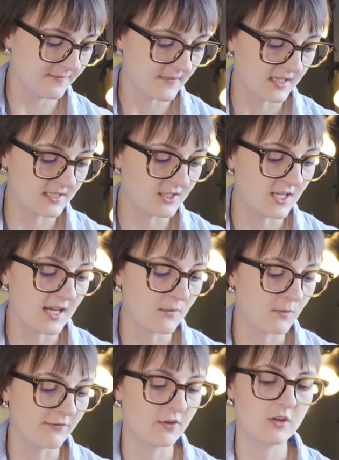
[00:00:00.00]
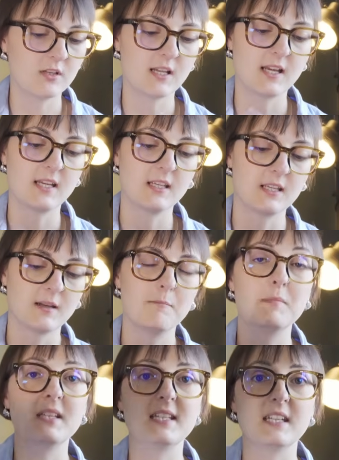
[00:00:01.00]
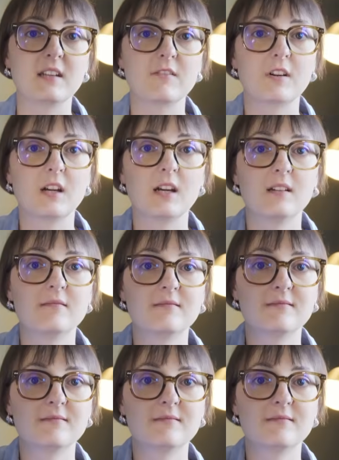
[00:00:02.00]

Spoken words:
And yeah, we've got like Madeira